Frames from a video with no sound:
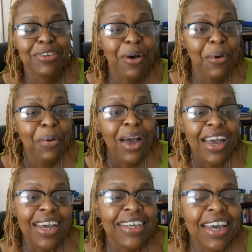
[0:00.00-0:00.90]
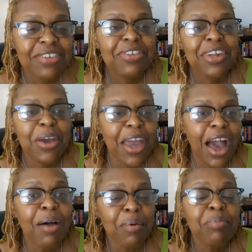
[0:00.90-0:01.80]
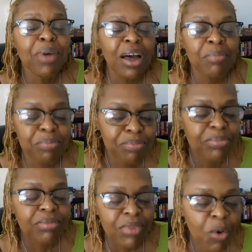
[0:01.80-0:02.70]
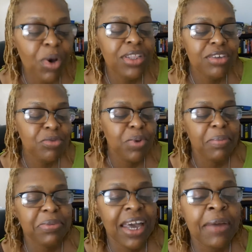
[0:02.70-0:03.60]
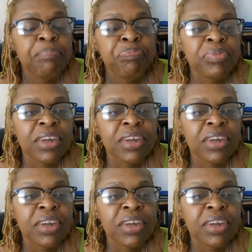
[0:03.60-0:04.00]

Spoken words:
So yesterday I'm on this website